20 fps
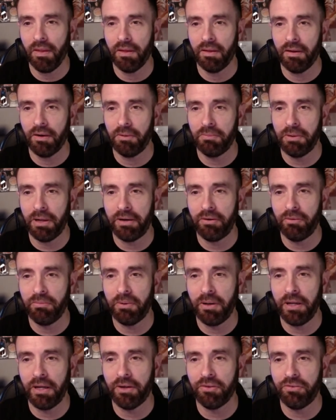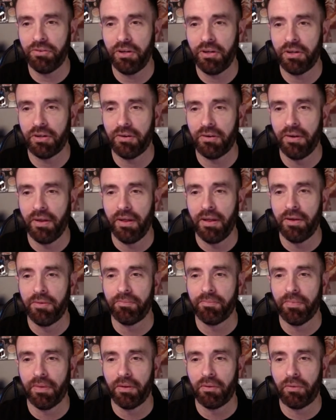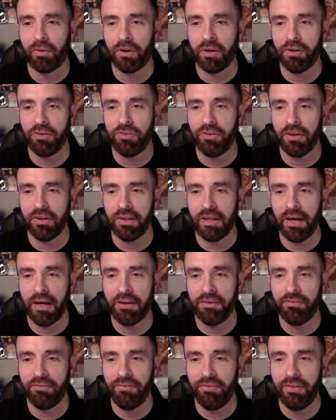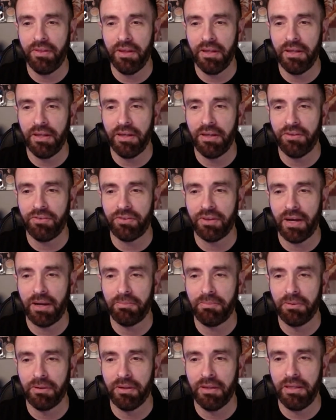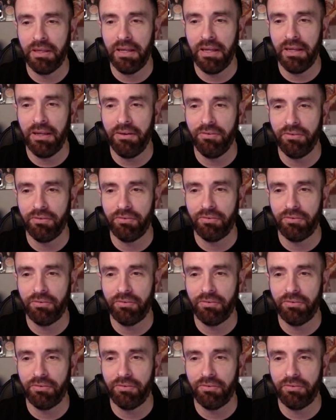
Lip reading: What about everybody else here? We're going to see a lot of this, I believe.